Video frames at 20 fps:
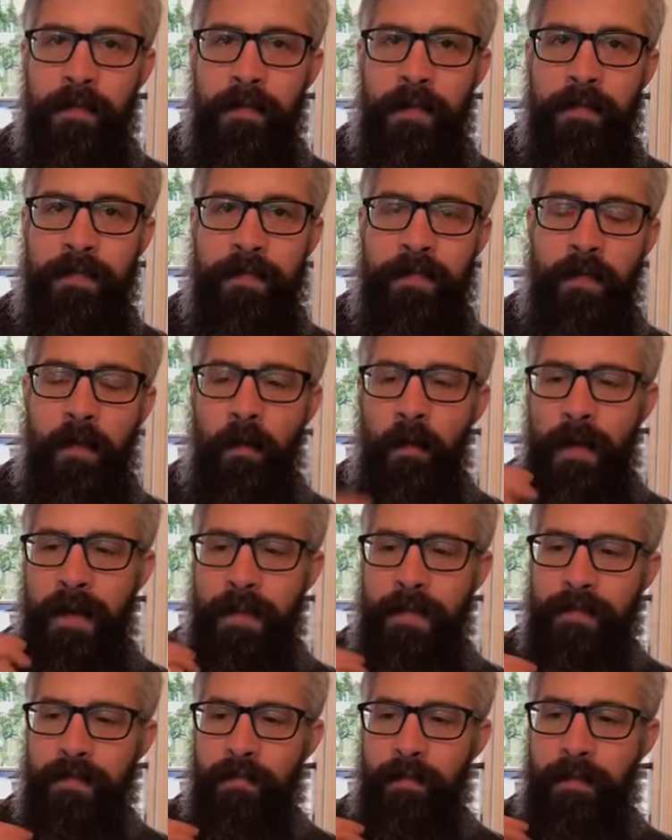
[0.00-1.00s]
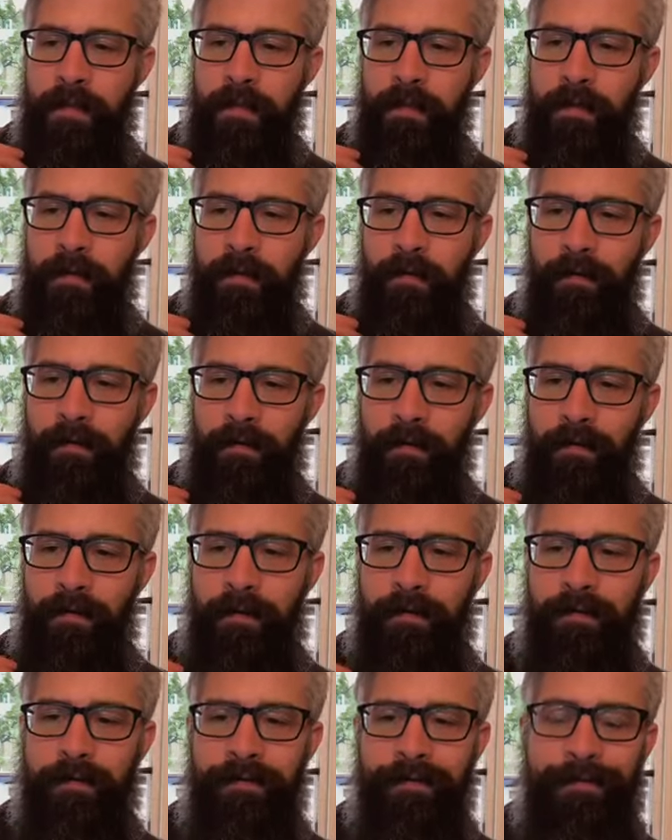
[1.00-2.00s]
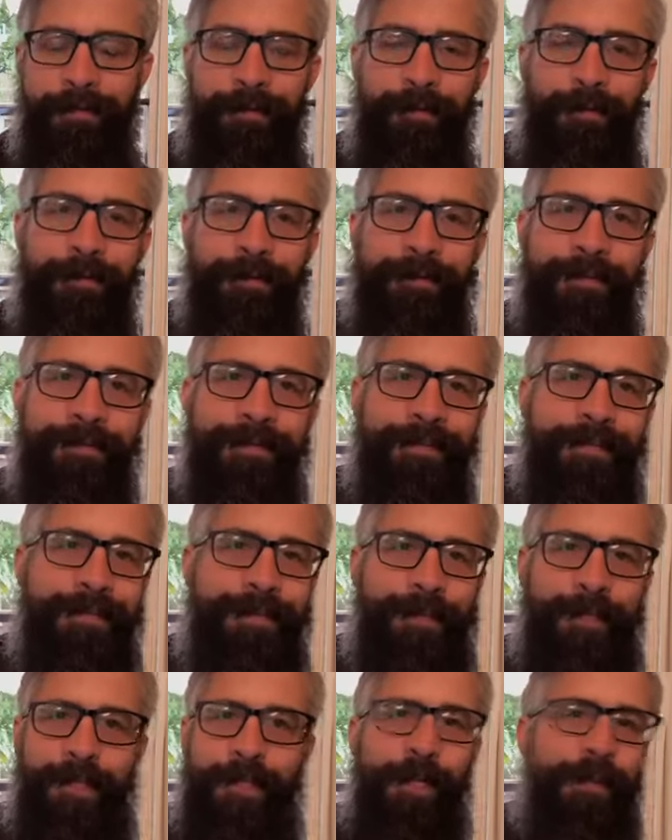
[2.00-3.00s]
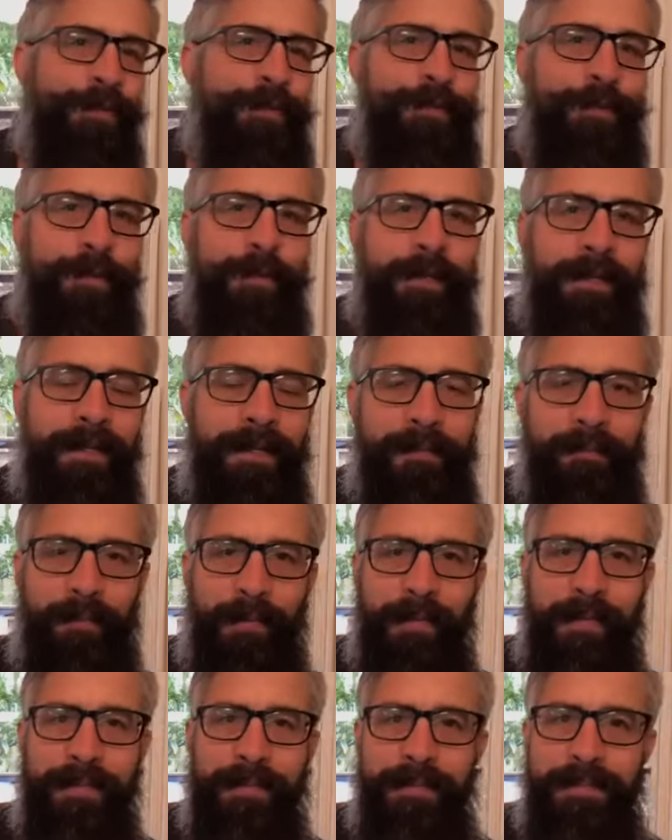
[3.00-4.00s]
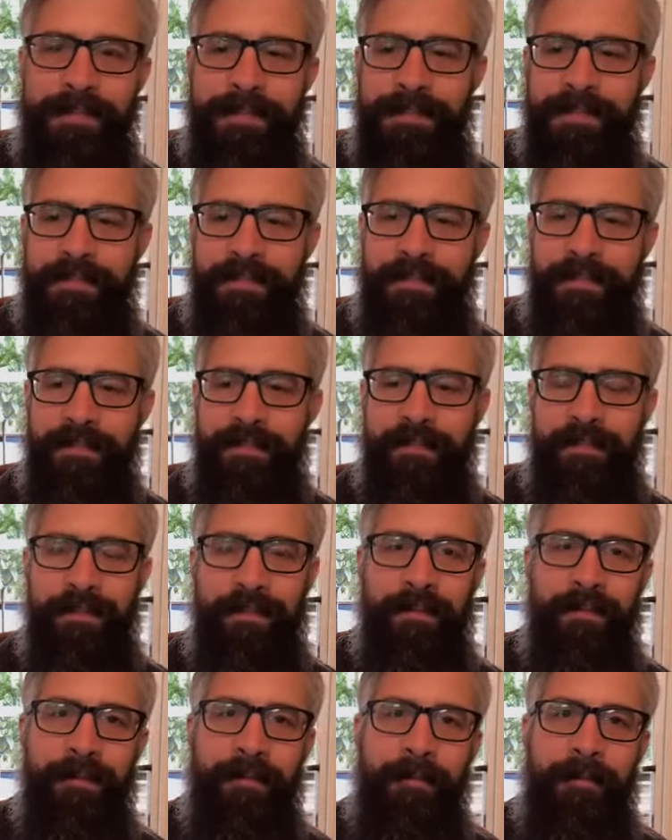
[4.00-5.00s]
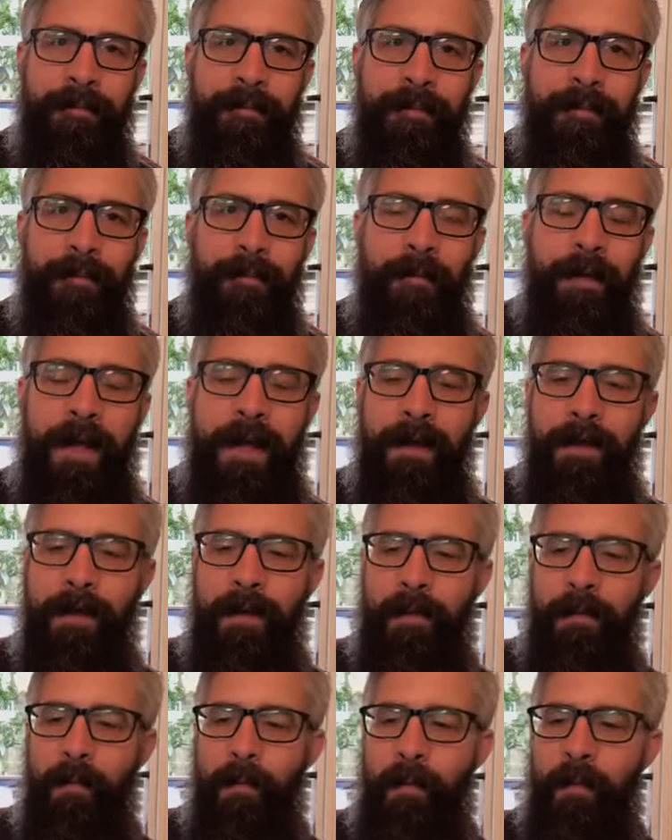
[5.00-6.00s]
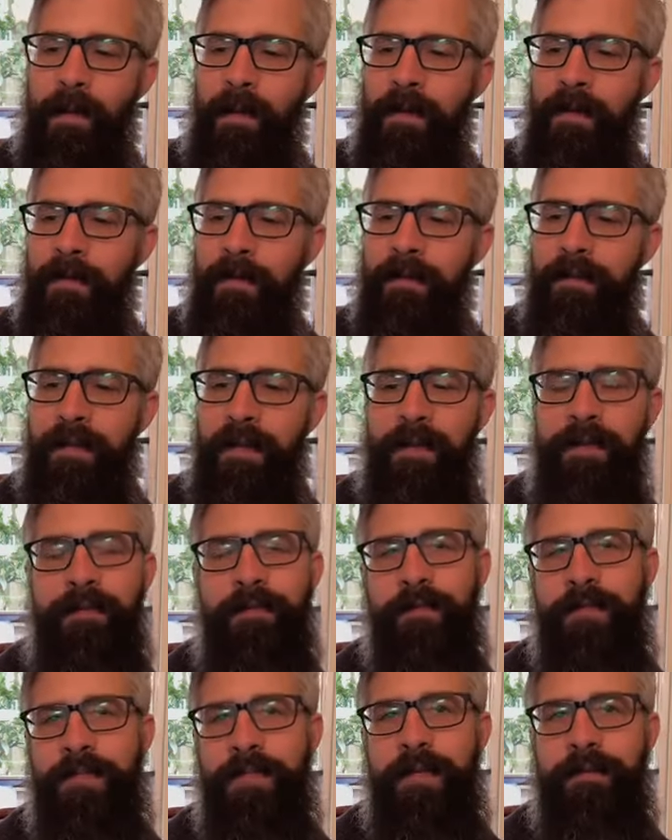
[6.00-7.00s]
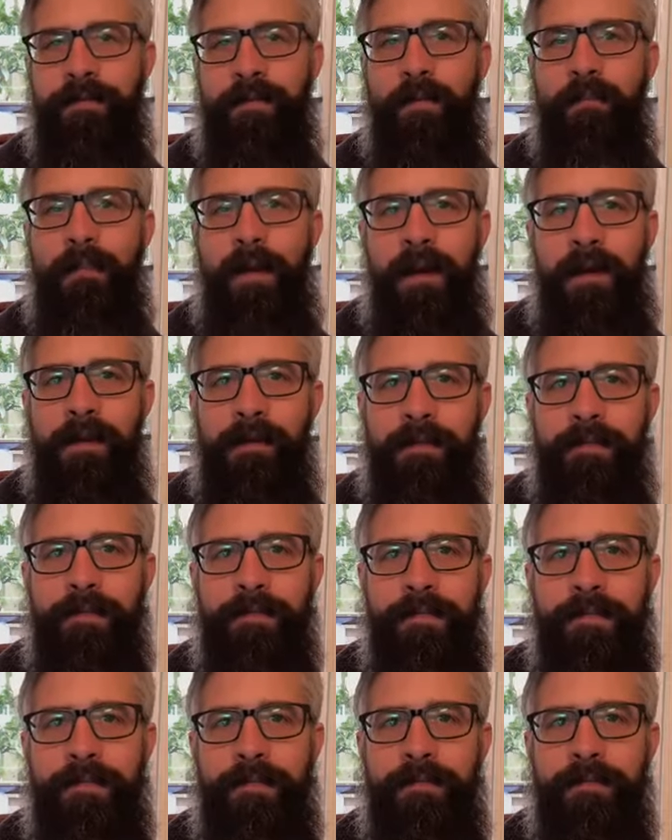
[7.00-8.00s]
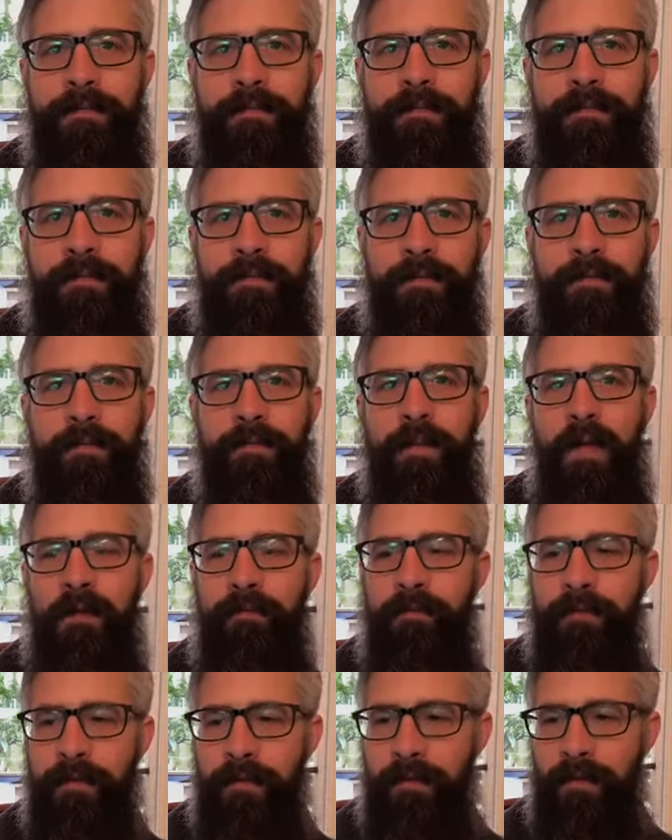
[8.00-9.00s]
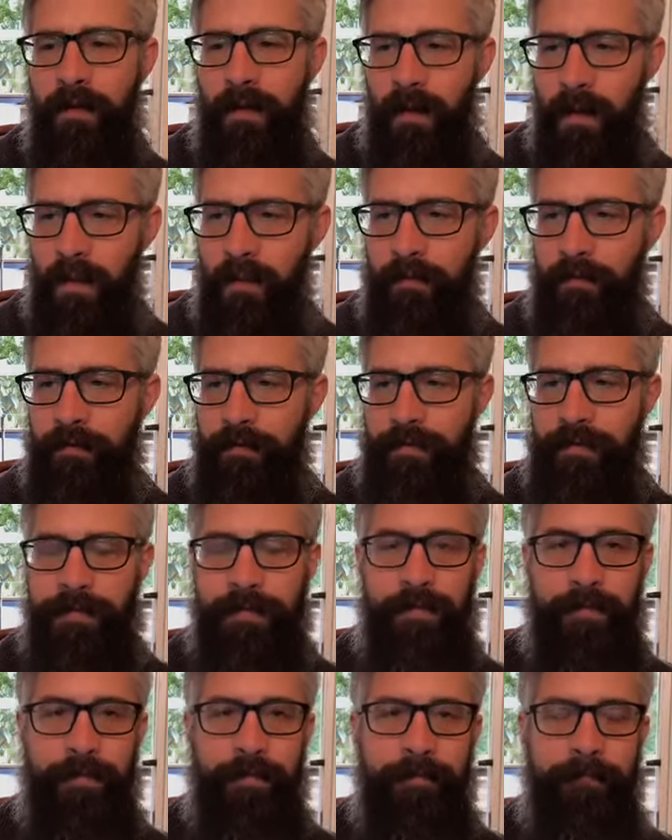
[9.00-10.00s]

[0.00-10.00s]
And so as we are, you know, sheltering in place, you know, how can you set your minds to loving others?